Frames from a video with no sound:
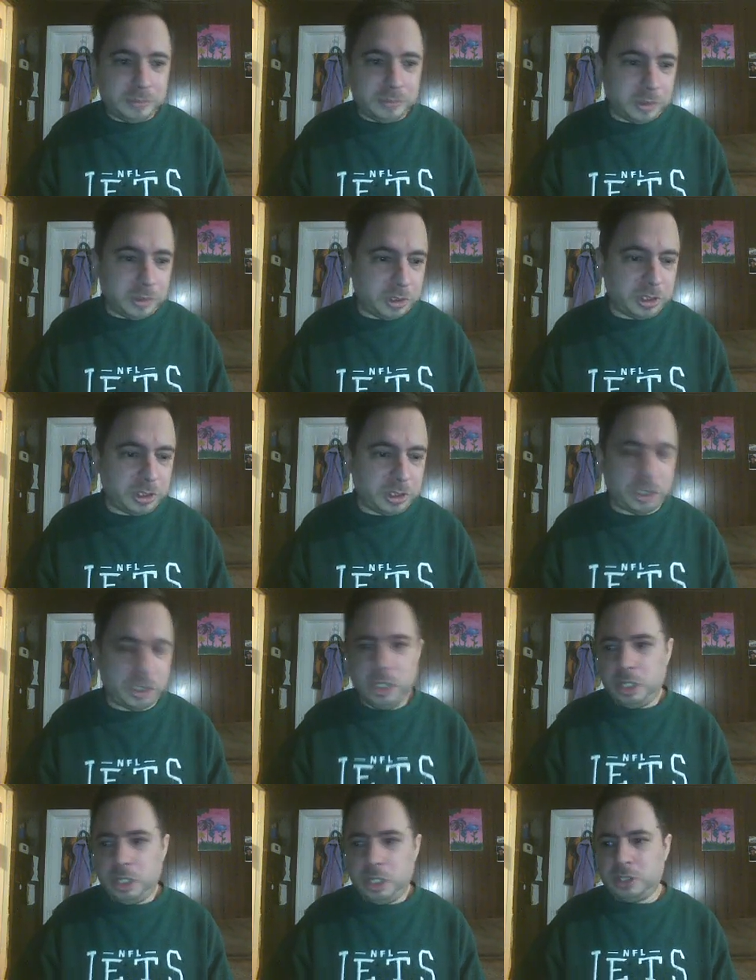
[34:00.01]
Because he's gonna say,
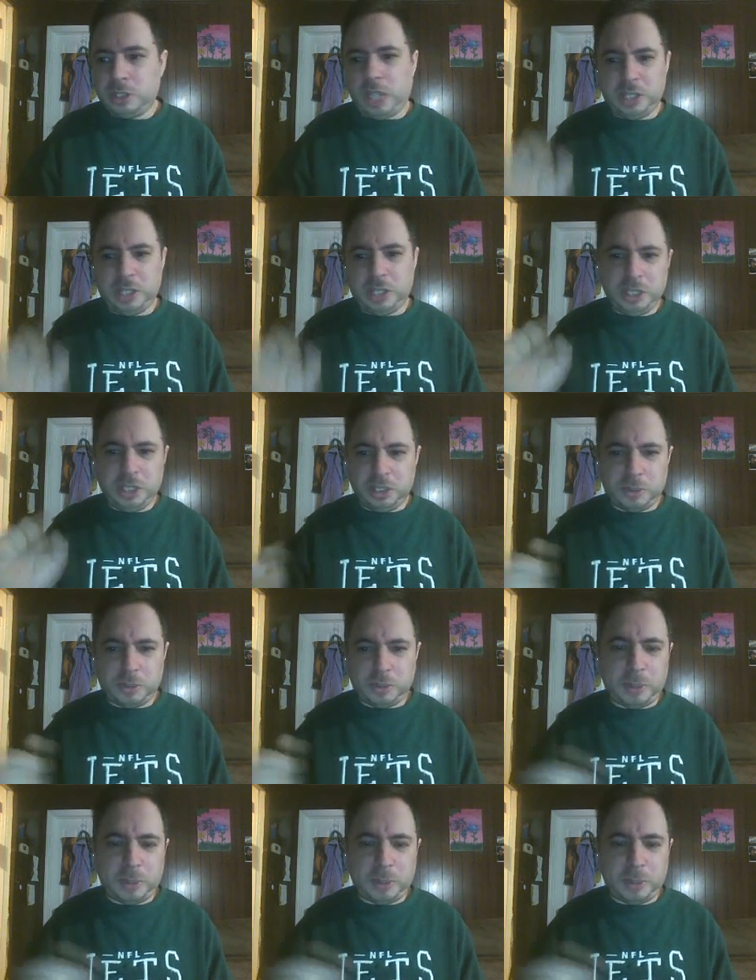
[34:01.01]
say, I did this by